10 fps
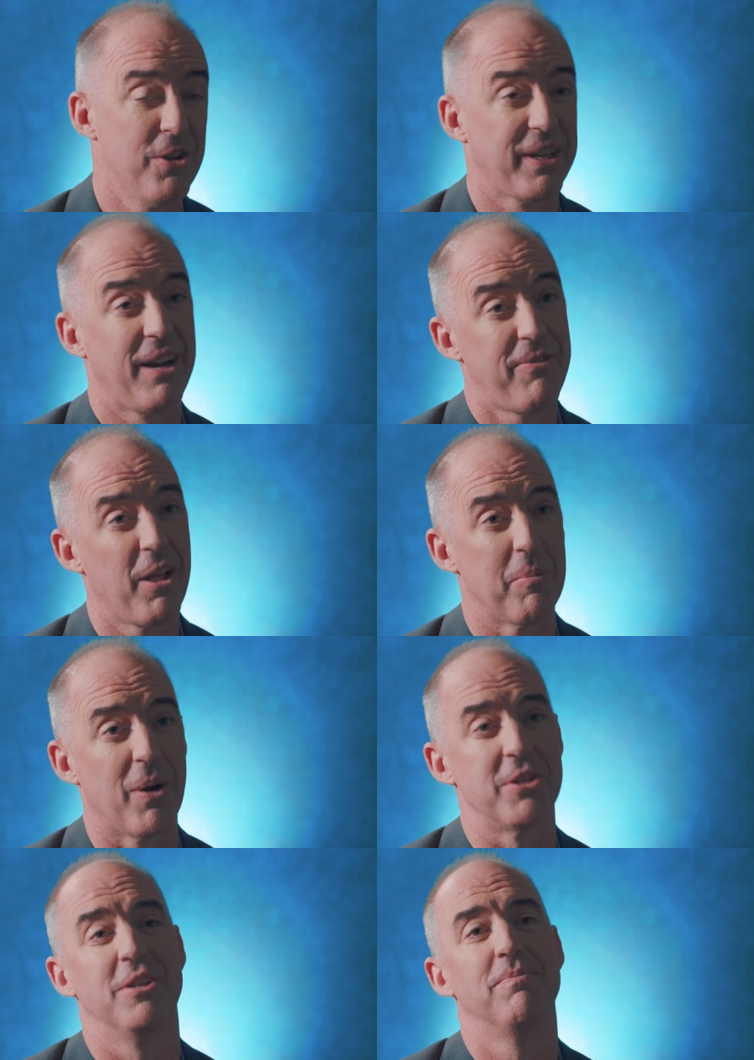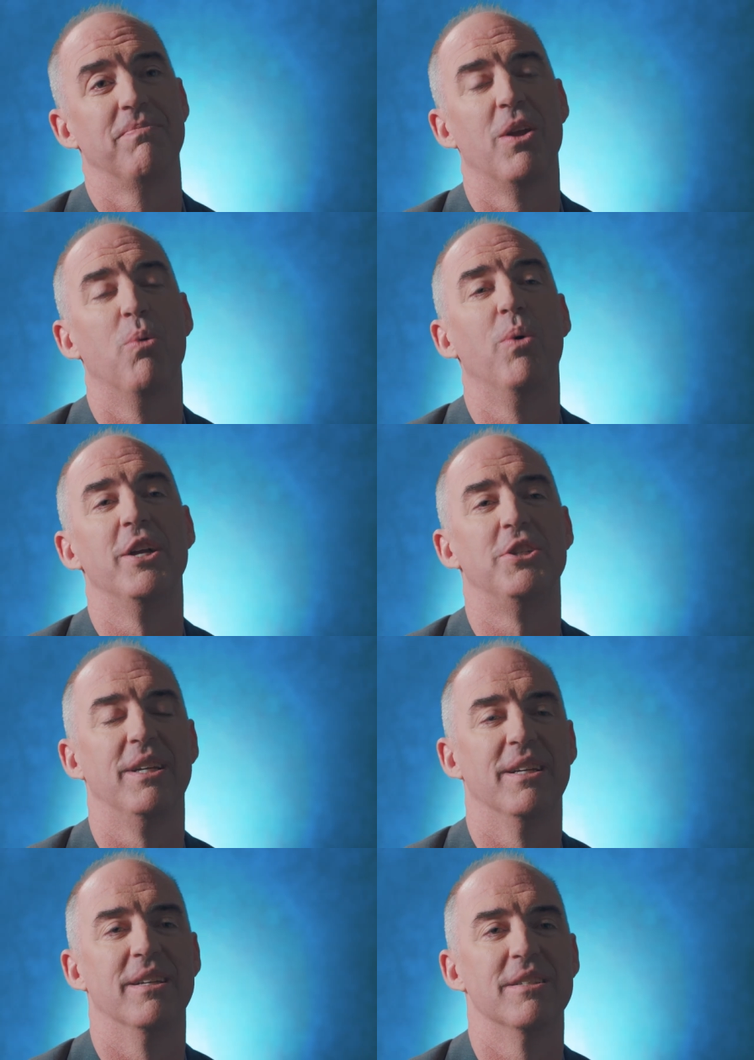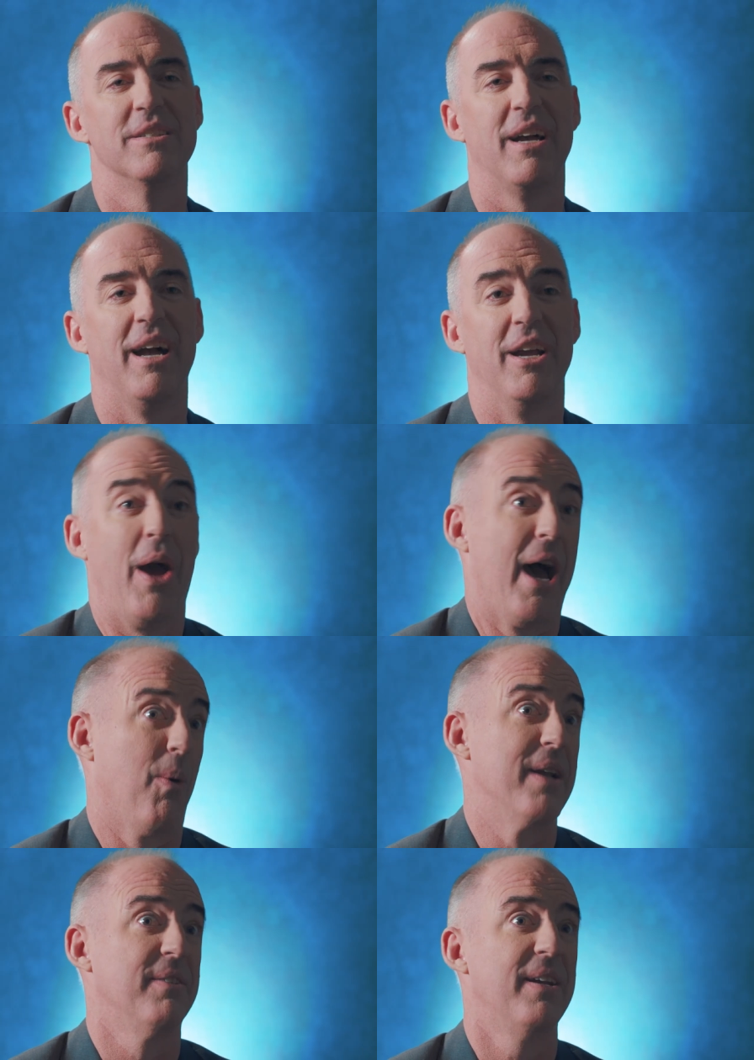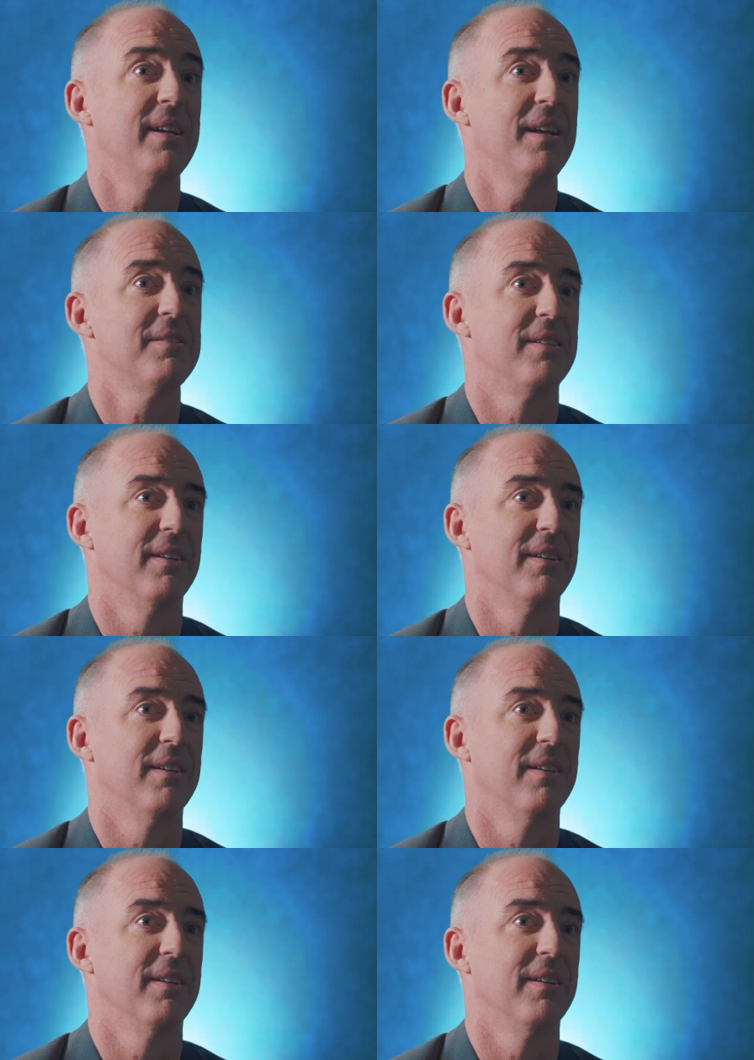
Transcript: usually get a follow-up question, which is, I mean, how do I defend against